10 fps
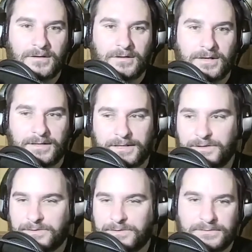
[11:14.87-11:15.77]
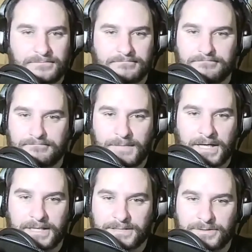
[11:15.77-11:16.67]
And then you
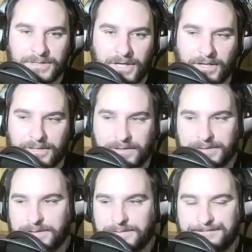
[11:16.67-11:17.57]
minus 2 starters.